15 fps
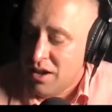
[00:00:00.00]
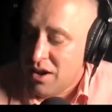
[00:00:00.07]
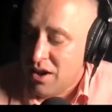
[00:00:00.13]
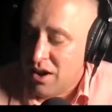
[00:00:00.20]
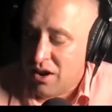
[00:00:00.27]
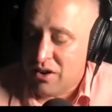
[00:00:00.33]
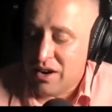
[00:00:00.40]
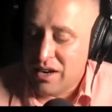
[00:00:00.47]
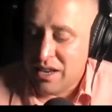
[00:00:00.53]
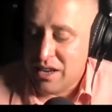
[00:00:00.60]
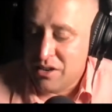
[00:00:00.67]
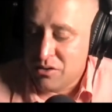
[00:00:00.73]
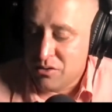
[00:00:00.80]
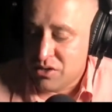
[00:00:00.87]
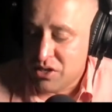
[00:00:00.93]
All right,
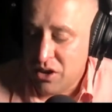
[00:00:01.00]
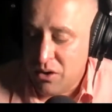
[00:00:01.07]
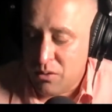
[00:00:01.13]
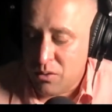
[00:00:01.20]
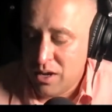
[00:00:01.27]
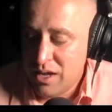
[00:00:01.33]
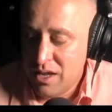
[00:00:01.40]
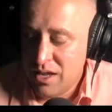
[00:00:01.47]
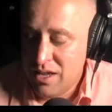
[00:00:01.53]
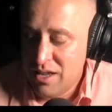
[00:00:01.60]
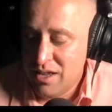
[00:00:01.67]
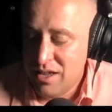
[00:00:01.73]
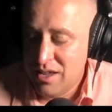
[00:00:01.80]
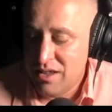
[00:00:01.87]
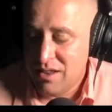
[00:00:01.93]
Daniel. So
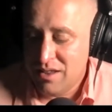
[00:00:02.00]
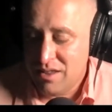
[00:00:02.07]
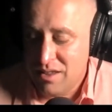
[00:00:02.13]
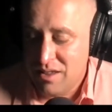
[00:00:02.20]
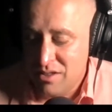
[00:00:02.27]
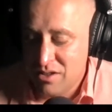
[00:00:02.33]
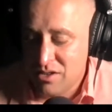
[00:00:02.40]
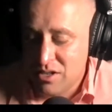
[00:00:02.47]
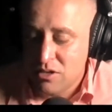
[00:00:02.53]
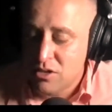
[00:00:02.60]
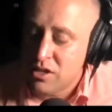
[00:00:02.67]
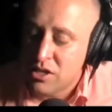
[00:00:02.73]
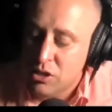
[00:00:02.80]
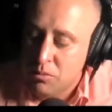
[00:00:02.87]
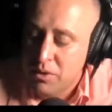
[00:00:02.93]

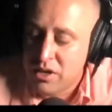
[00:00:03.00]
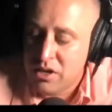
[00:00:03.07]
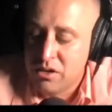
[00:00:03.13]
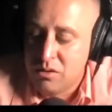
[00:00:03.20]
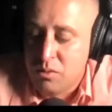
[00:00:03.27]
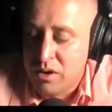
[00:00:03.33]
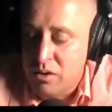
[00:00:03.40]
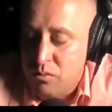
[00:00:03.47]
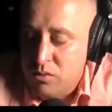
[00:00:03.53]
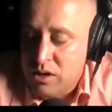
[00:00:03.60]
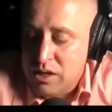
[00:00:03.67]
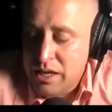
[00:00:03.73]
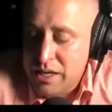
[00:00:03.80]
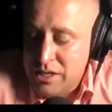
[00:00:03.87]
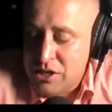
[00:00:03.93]
this should be a good one.
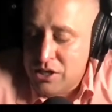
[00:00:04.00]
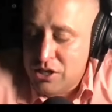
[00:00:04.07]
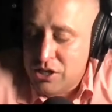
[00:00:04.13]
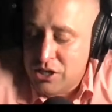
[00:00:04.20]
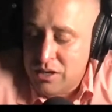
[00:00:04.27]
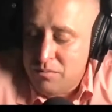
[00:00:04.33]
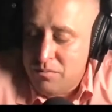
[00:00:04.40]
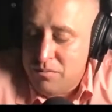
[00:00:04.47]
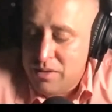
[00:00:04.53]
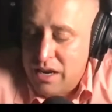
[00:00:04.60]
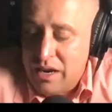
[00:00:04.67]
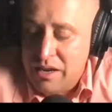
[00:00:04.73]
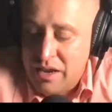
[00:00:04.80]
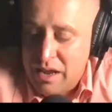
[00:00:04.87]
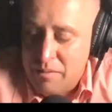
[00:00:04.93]
Relationship
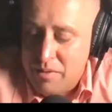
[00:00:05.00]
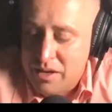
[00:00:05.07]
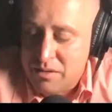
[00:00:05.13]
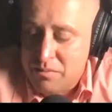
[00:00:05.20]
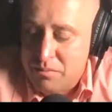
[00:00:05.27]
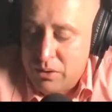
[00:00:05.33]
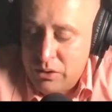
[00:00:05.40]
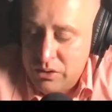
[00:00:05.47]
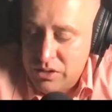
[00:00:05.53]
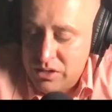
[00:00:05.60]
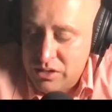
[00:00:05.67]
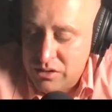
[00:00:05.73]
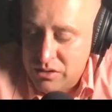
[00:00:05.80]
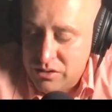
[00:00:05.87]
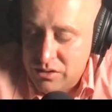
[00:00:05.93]
dynamics,
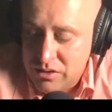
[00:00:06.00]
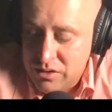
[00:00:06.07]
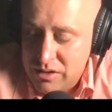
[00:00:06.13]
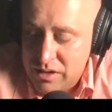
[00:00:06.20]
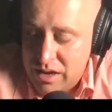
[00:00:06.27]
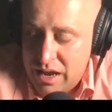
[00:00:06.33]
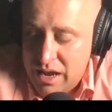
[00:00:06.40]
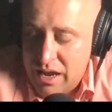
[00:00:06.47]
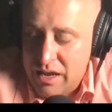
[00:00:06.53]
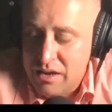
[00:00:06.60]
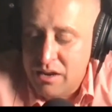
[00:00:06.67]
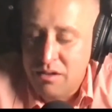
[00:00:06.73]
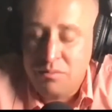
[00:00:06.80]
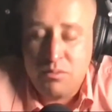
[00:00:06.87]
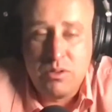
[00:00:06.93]
personal
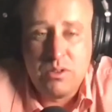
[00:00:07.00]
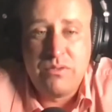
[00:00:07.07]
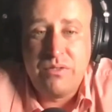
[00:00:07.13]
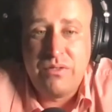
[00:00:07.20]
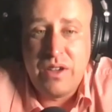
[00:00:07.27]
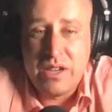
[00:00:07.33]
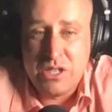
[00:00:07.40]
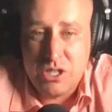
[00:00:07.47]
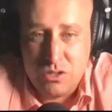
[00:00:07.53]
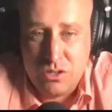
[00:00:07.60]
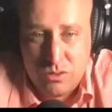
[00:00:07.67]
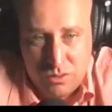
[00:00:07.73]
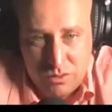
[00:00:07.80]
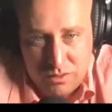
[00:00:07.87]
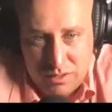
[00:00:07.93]
and
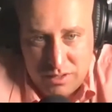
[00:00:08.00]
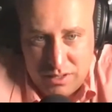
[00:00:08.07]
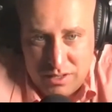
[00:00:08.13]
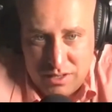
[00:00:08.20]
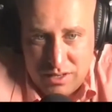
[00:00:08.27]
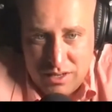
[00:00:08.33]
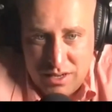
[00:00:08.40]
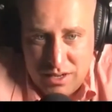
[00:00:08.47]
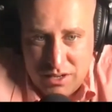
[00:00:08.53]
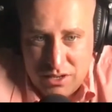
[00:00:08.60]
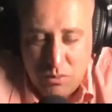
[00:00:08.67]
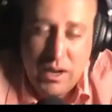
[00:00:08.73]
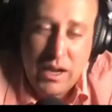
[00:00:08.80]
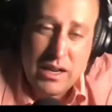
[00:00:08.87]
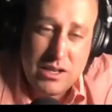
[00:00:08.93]
professional.
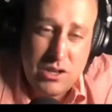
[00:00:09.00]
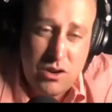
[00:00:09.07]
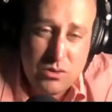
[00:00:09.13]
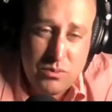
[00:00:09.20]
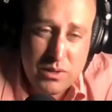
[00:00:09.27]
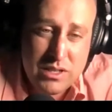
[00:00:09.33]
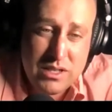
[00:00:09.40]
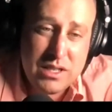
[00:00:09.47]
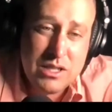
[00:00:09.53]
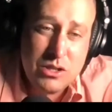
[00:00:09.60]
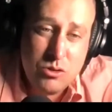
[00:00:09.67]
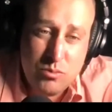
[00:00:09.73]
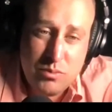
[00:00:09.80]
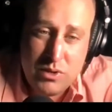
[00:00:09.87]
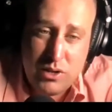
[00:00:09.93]
So we kind of talked about this a
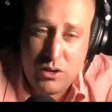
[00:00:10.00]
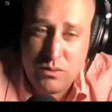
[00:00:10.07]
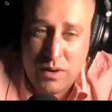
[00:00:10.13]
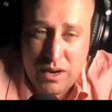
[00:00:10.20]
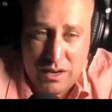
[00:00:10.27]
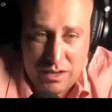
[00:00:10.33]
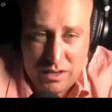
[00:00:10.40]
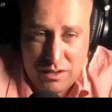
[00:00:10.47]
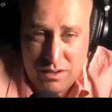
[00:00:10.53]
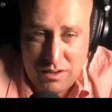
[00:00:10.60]
little bit already.